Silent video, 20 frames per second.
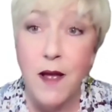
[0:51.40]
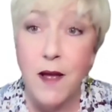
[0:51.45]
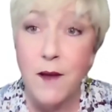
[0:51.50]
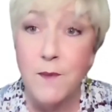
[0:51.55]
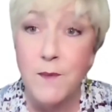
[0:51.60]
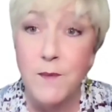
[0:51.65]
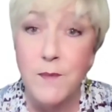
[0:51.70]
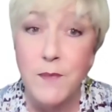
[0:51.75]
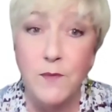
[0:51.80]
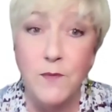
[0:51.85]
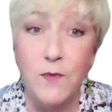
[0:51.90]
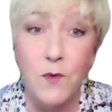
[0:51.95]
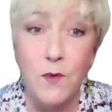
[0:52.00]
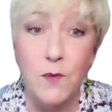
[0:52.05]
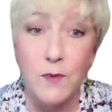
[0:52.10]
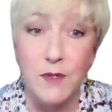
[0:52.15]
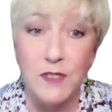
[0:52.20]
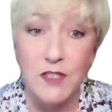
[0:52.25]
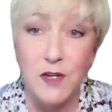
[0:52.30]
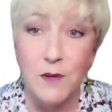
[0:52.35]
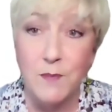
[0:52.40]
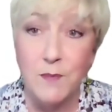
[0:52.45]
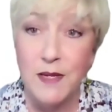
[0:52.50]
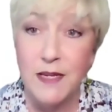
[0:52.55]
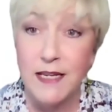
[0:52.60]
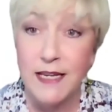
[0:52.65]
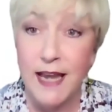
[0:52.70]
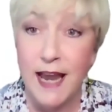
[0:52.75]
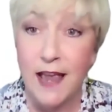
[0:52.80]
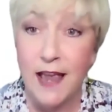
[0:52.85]
before we jump in,
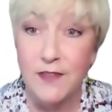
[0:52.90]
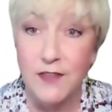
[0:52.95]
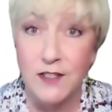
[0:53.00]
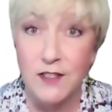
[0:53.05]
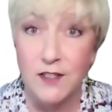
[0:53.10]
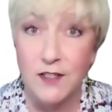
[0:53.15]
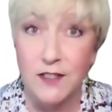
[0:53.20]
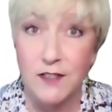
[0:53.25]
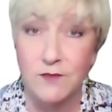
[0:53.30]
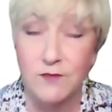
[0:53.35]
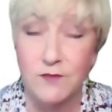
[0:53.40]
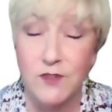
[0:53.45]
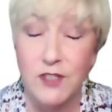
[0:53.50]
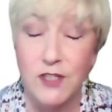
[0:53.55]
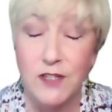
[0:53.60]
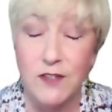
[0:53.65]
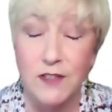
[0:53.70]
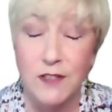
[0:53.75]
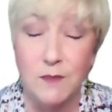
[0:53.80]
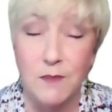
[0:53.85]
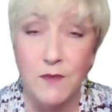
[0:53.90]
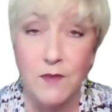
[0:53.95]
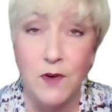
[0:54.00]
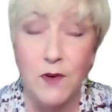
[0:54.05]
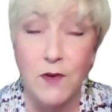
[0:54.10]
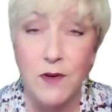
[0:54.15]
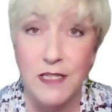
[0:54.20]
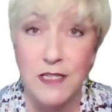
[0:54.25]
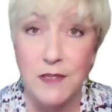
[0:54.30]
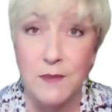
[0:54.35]
and Kathy's going to share some of her
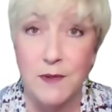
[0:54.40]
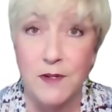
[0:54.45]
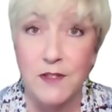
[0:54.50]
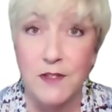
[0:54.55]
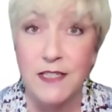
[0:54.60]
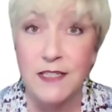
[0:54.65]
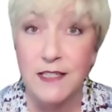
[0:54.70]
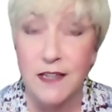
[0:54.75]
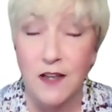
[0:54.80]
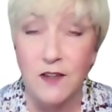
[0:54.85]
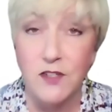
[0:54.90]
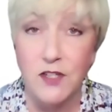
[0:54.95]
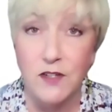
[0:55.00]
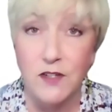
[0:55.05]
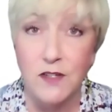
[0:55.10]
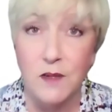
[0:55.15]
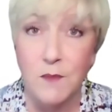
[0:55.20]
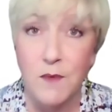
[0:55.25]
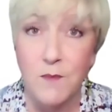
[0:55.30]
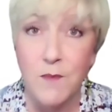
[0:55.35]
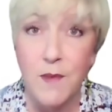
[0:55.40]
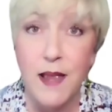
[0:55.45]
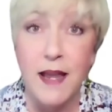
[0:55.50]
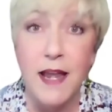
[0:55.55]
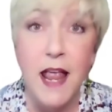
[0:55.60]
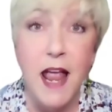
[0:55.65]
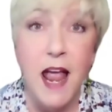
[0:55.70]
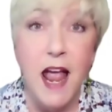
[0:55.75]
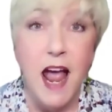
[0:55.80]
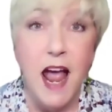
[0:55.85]
experiences and I'll share some of mine,
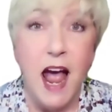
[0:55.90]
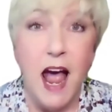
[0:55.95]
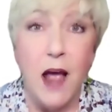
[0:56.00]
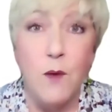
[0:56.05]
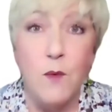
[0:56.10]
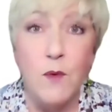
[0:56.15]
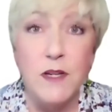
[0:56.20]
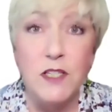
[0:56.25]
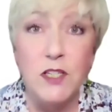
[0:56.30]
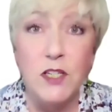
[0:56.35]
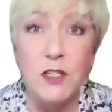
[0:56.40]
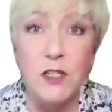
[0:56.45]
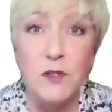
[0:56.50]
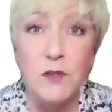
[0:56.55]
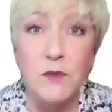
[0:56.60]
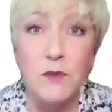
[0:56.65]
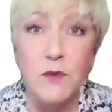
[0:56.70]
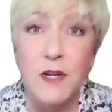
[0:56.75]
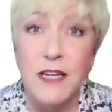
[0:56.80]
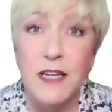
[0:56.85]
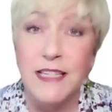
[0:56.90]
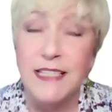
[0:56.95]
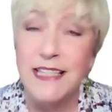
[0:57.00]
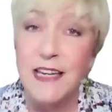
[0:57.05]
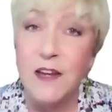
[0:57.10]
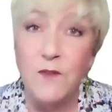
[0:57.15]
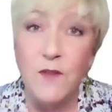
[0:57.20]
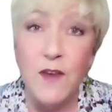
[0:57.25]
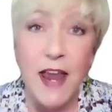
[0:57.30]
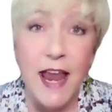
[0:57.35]
I want to see
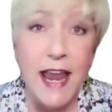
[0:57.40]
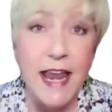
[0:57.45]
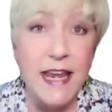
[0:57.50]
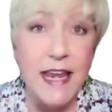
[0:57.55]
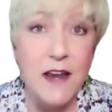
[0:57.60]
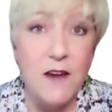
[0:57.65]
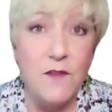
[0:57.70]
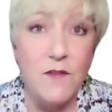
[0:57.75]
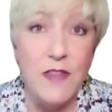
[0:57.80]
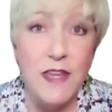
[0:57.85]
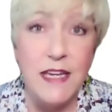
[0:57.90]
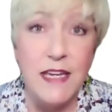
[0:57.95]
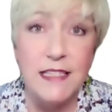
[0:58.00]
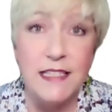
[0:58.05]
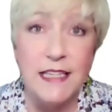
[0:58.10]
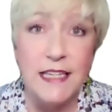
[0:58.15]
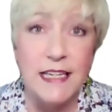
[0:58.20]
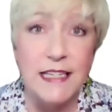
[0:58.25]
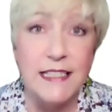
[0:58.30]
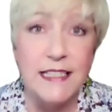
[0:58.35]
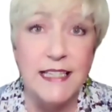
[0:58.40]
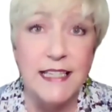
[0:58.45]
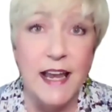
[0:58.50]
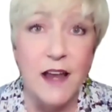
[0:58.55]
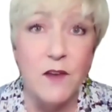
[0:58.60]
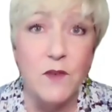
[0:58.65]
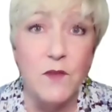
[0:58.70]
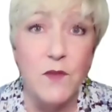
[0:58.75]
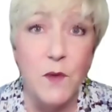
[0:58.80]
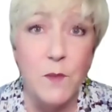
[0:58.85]
if any of these things
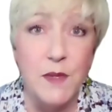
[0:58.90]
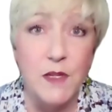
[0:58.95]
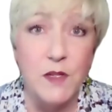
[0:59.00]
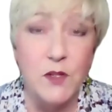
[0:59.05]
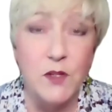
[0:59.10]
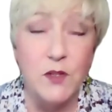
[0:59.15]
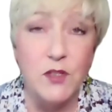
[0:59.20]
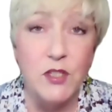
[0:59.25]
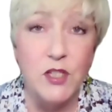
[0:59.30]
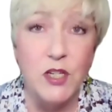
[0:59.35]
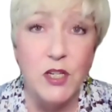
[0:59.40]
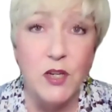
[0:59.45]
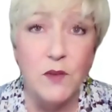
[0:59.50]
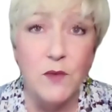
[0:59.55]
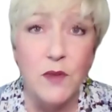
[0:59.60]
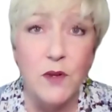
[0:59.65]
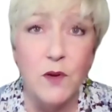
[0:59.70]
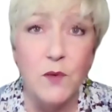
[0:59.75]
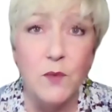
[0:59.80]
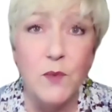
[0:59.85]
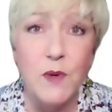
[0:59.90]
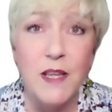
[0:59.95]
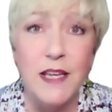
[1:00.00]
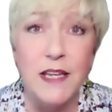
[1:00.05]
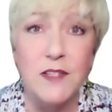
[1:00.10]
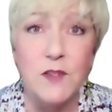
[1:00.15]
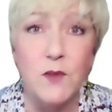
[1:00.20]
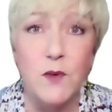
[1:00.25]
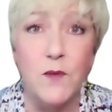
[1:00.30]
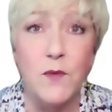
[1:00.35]
sound familiar to you. There are really
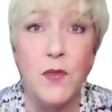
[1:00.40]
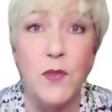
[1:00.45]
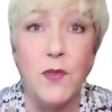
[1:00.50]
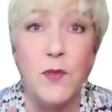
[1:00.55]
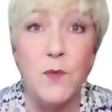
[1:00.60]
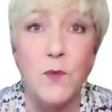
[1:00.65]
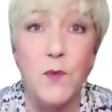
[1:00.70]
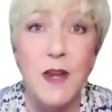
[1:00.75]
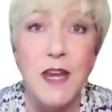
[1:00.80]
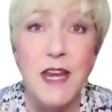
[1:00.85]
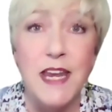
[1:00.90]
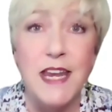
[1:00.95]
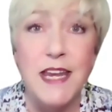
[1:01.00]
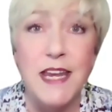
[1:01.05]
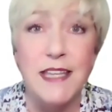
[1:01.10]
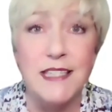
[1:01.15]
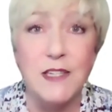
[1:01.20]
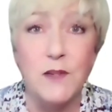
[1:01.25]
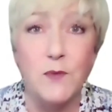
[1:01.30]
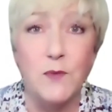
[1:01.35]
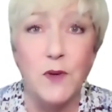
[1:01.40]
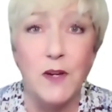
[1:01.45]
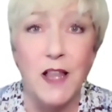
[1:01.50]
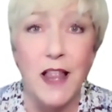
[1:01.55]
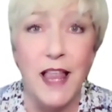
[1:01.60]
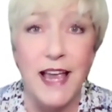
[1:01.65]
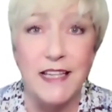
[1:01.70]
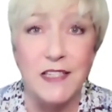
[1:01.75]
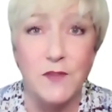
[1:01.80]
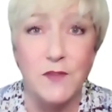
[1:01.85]
sort of 3 different
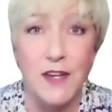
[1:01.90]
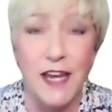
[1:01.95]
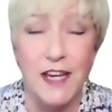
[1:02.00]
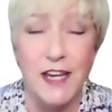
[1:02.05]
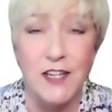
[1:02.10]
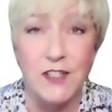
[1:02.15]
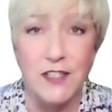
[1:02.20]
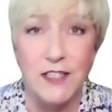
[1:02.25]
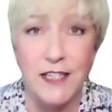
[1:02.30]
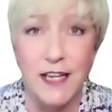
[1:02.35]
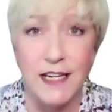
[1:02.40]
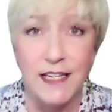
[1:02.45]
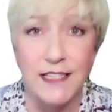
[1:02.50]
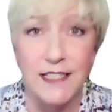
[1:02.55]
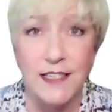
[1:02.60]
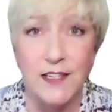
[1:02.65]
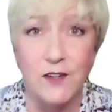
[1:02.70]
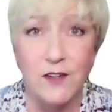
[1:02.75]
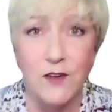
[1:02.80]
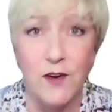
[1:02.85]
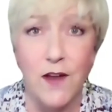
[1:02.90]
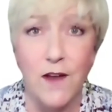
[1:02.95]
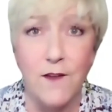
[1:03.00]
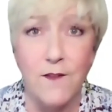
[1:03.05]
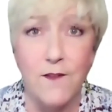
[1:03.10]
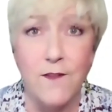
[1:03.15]
classifications I consider of